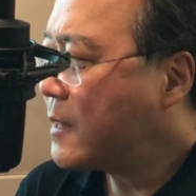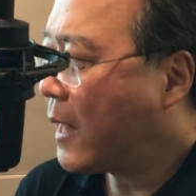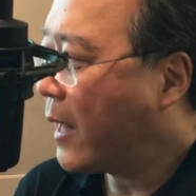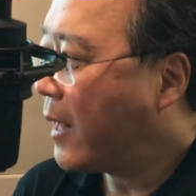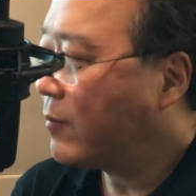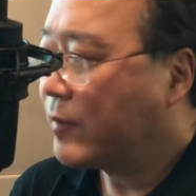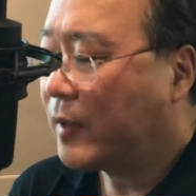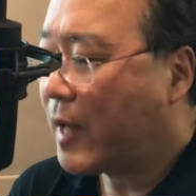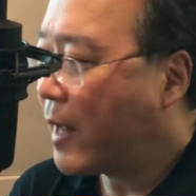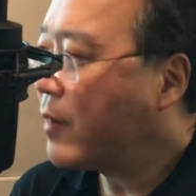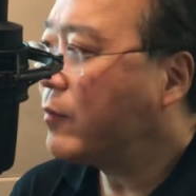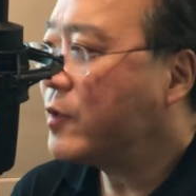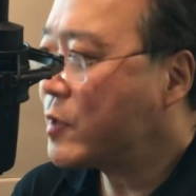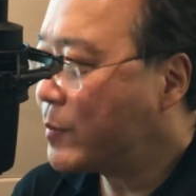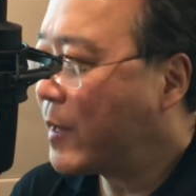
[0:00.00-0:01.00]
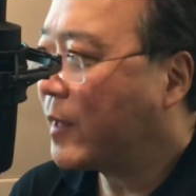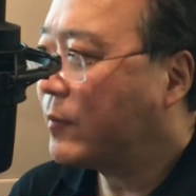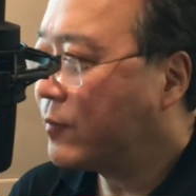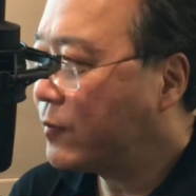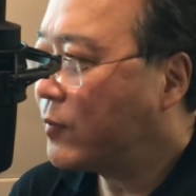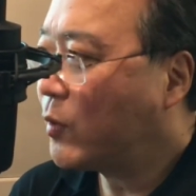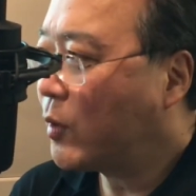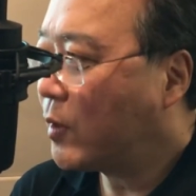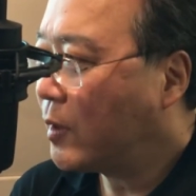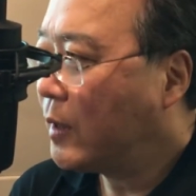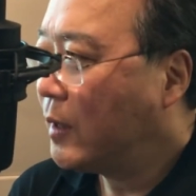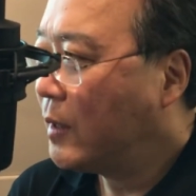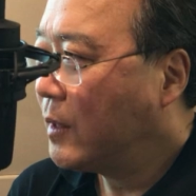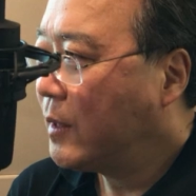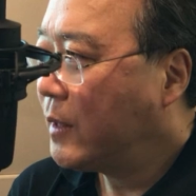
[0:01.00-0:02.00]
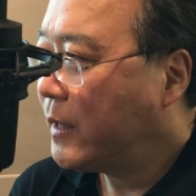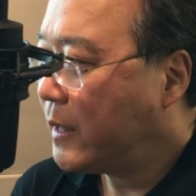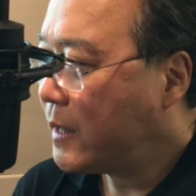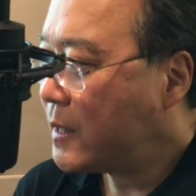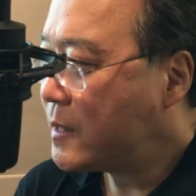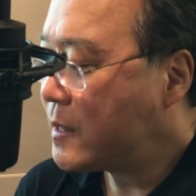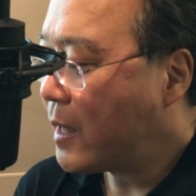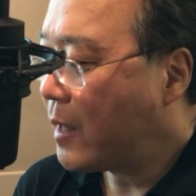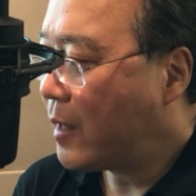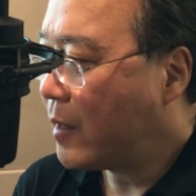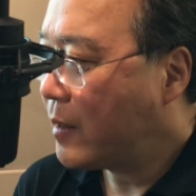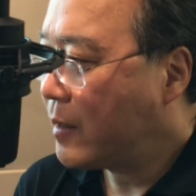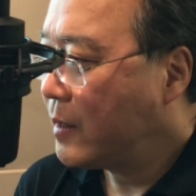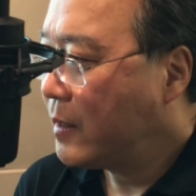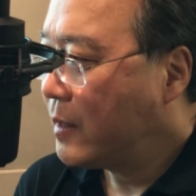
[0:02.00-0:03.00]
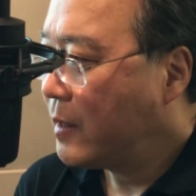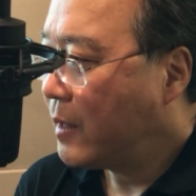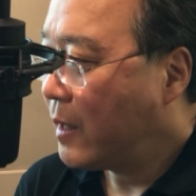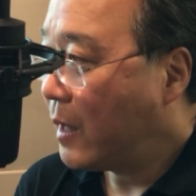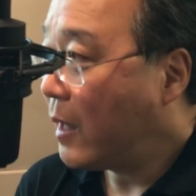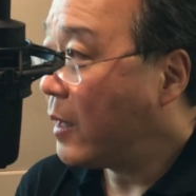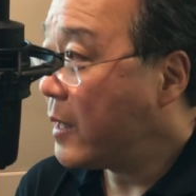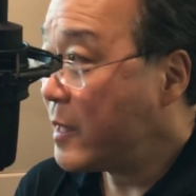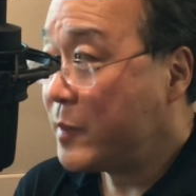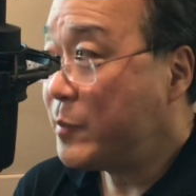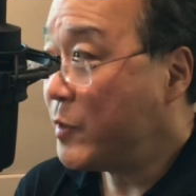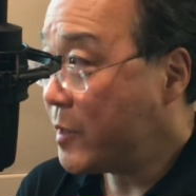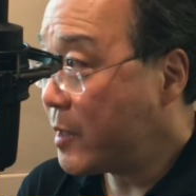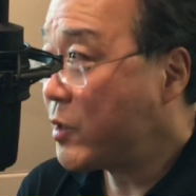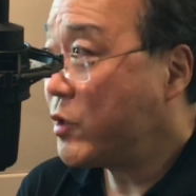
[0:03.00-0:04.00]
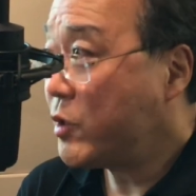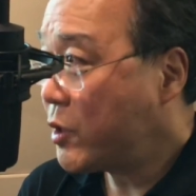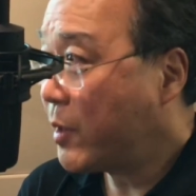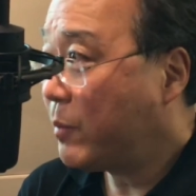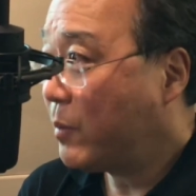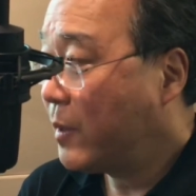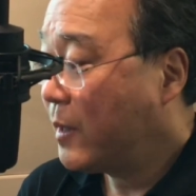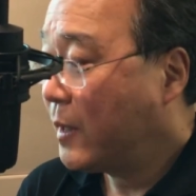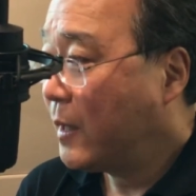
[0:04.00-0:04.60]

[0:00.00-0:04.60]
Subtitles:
I have a lot of respect for his musicianship,